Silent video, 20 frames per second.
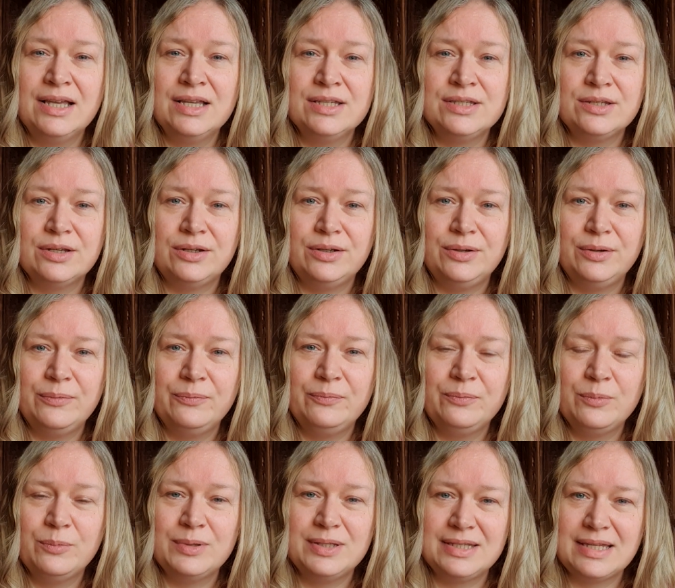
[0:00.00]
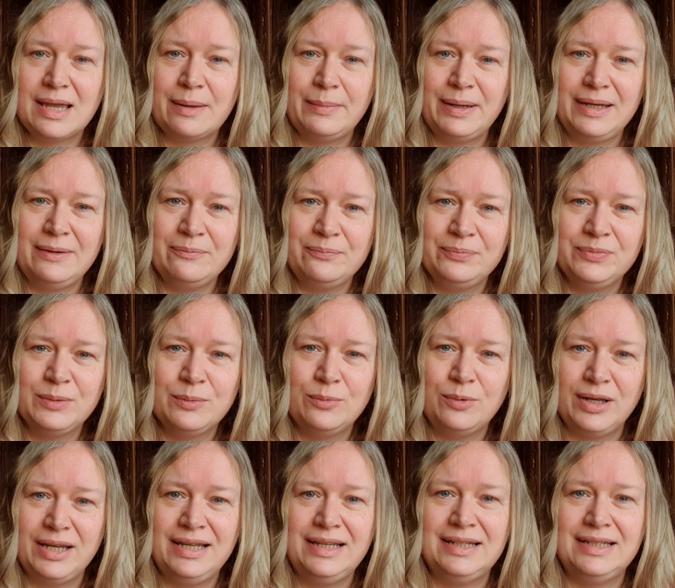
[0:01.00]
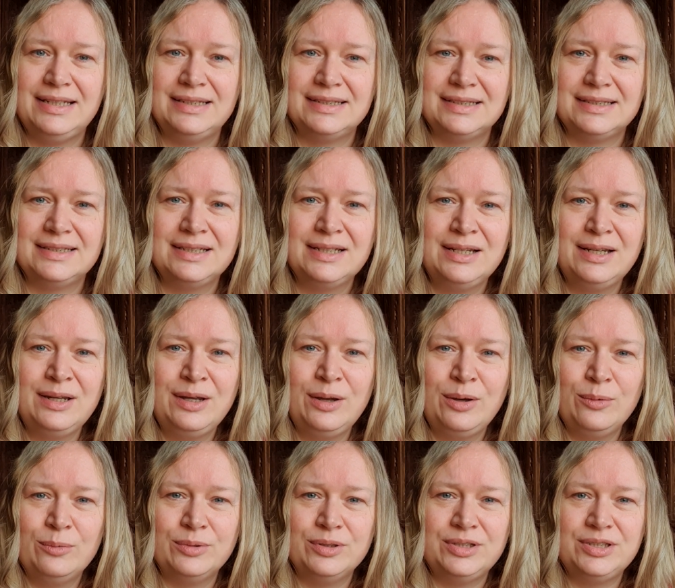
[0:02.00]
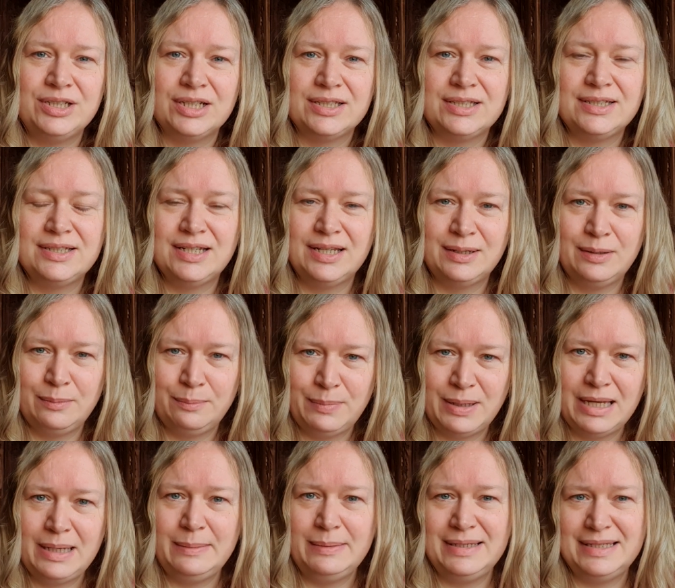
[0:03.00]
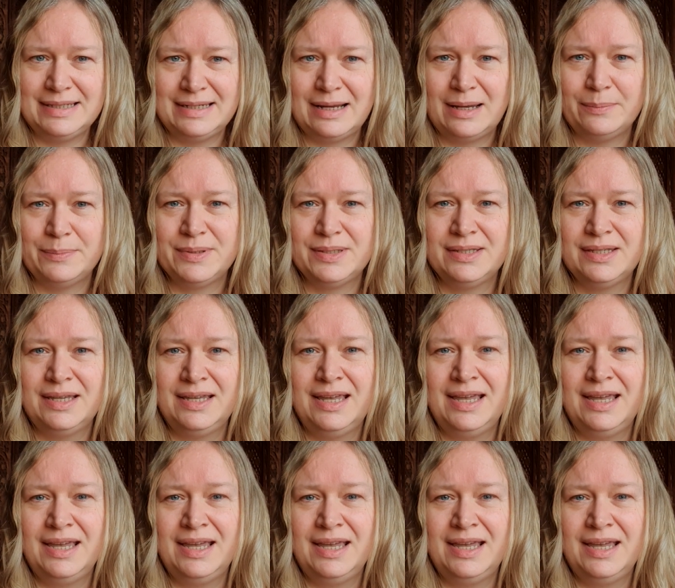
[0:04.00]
So with Sammy, what he needed was just baby steps,